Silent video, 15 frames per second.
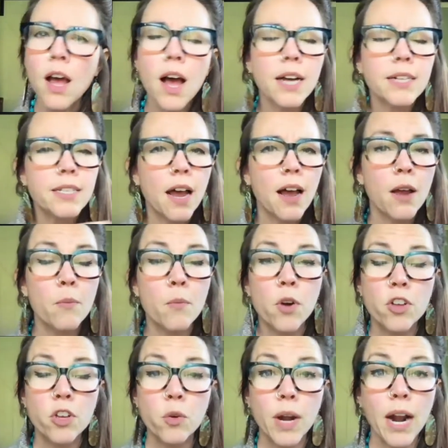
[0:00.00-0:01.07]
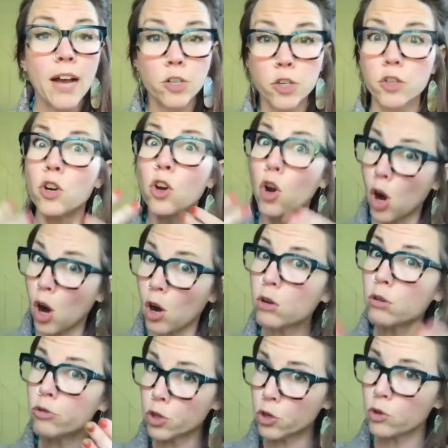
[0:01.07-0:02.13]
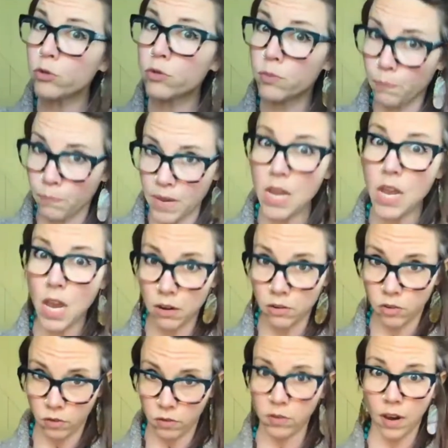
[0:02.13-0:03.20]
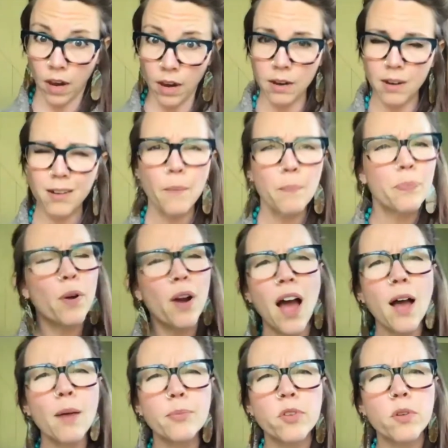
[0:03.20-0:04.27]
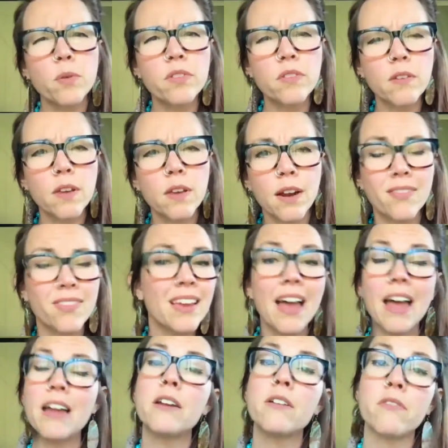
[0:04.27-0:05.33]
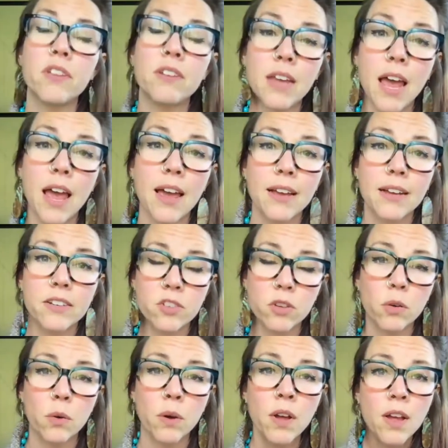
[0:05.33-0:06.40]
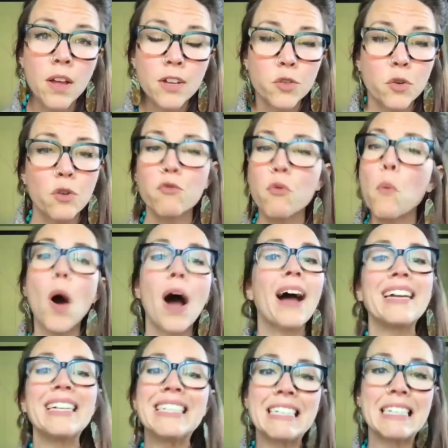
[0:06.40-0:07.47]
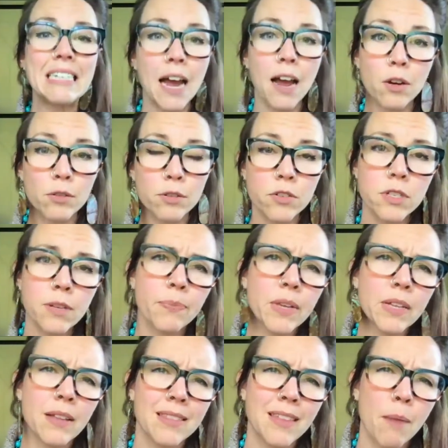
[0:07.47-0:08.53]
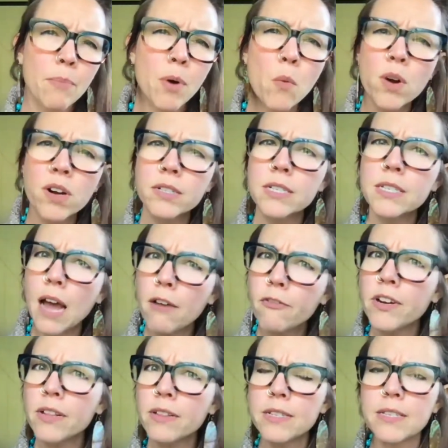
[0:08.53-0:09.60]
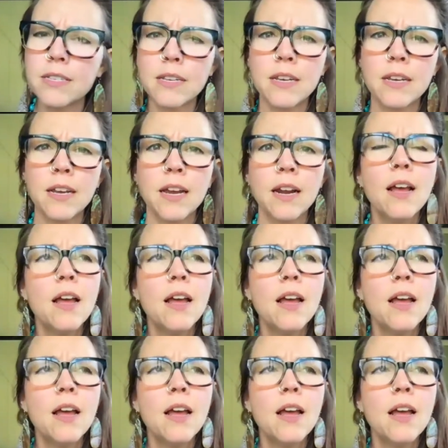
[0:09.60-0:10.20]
a time where you would actually go to be entertained. Perhaps you would see it at the end of the day to sort of wind down or something like that. But we're definitely seeing it